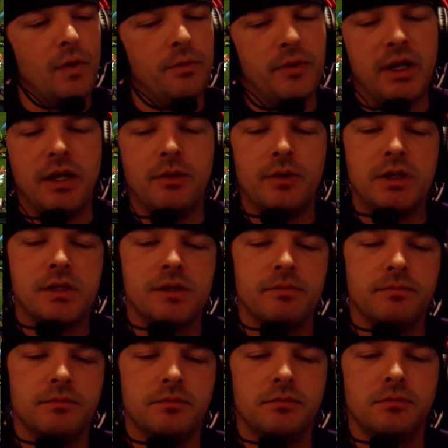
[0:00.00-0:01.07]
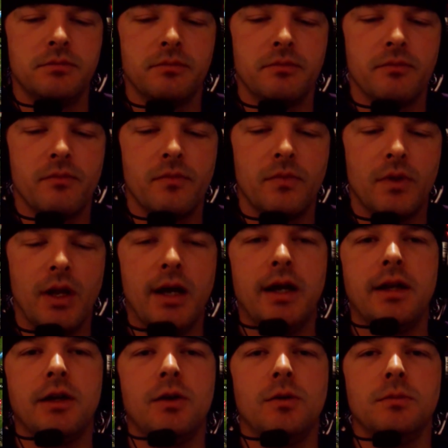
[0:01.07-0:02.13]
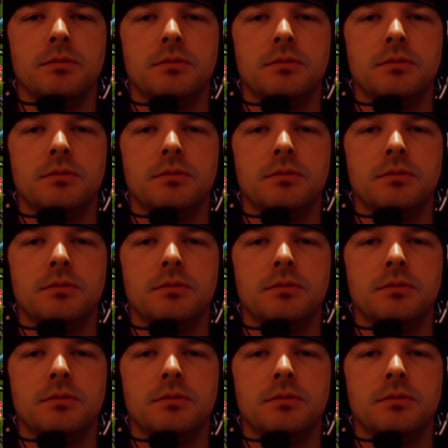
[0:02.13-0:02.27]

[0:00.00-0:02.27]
But anyways, I gotta go.